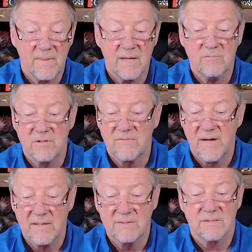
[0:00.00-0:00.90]
they would have
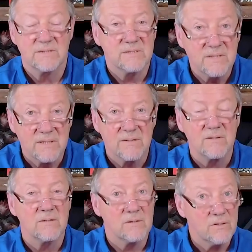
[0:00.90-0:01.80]
had to
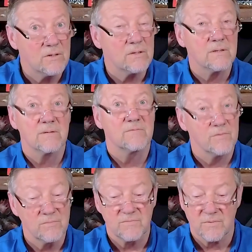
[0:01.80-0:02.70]
still look
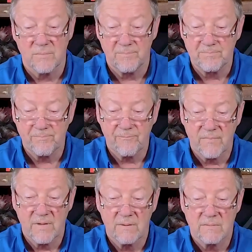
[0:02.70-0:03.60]
fruitful
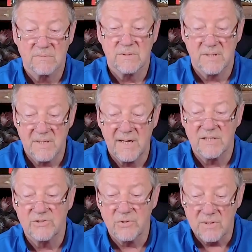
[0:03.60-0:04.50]
to the
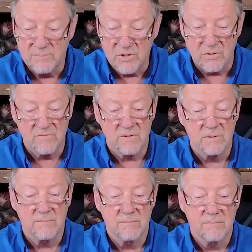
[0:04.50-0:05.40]
casual
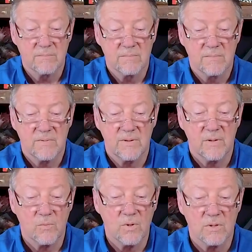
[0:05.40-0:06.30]
observer
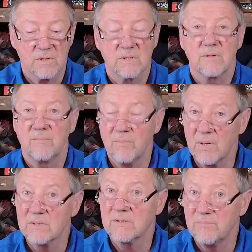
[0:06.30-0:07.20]
their works
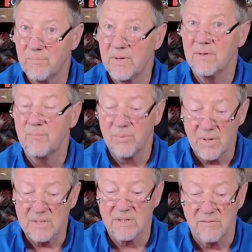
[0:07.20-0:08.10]
must have been
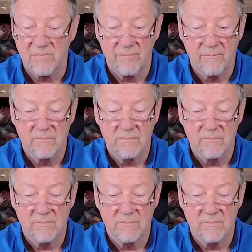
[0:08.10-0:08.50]
impressive